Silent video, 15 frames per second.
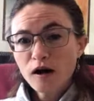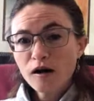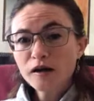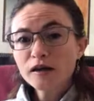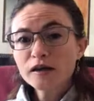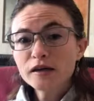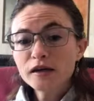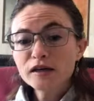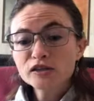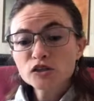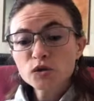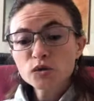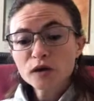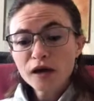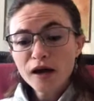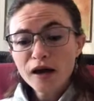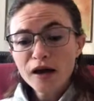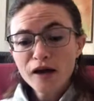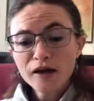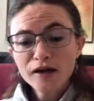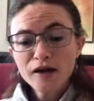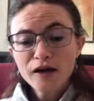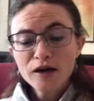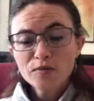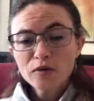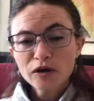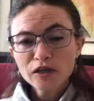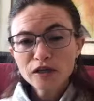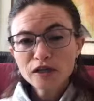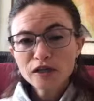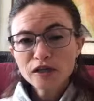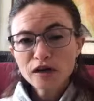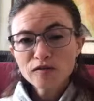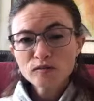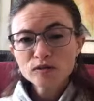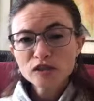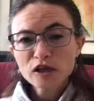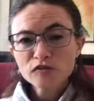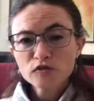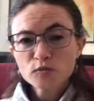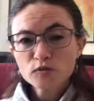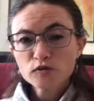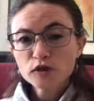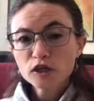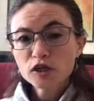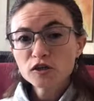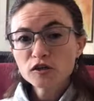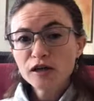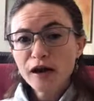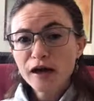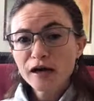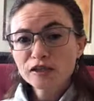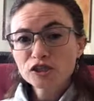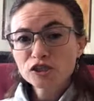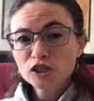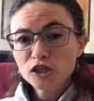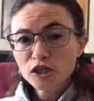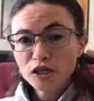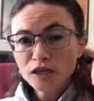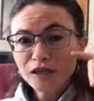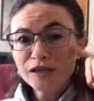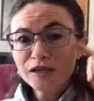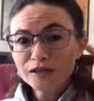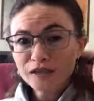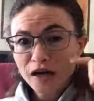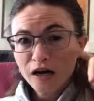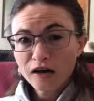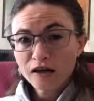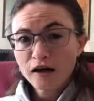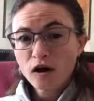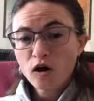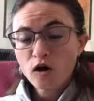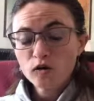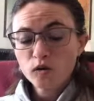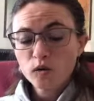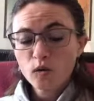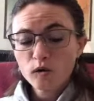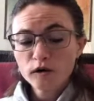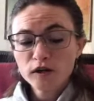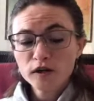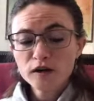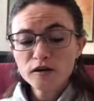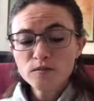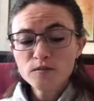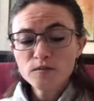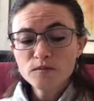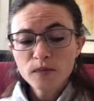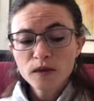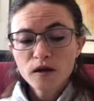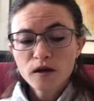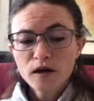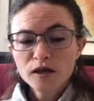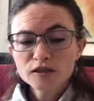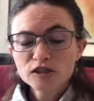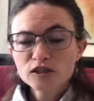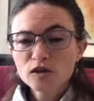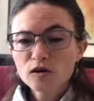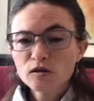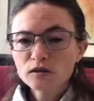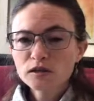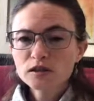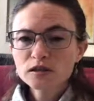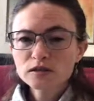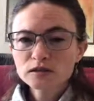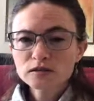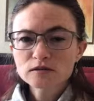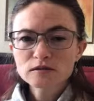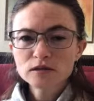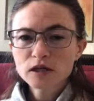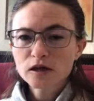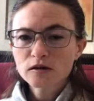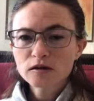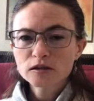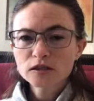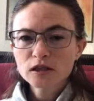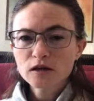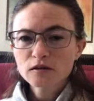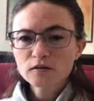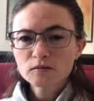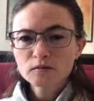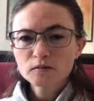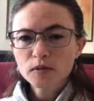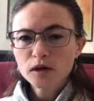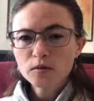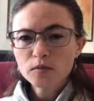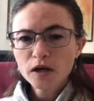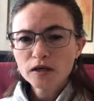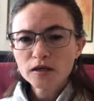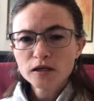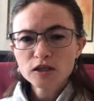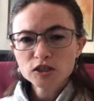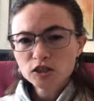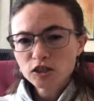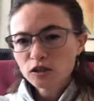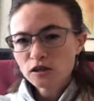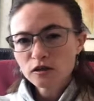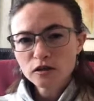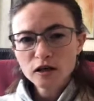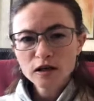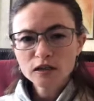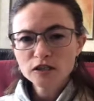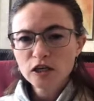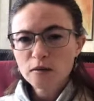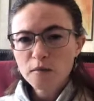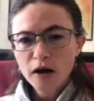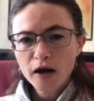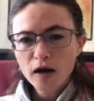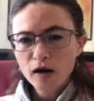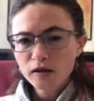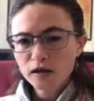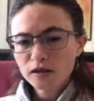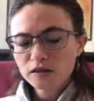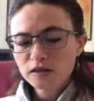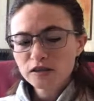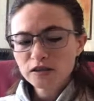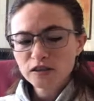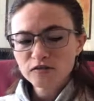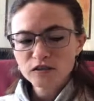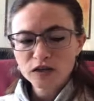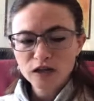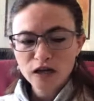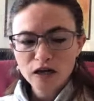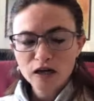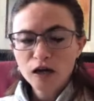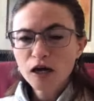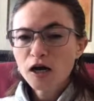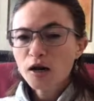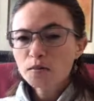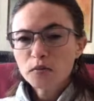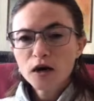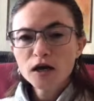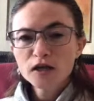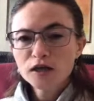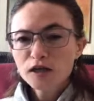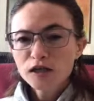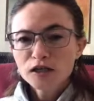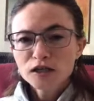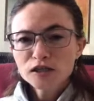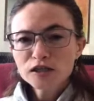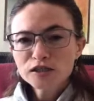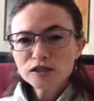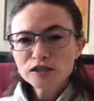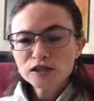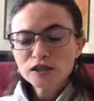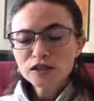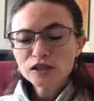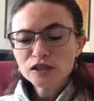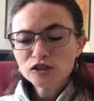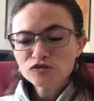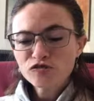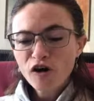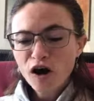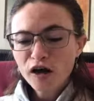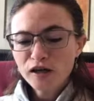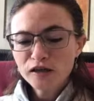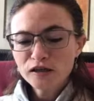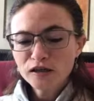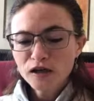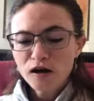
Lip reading: He is okay, but he gave himself a pretty good gash in his eye, like on the cornea. And so he's on pain medication and antibiotics and stuff like that. But he's fine.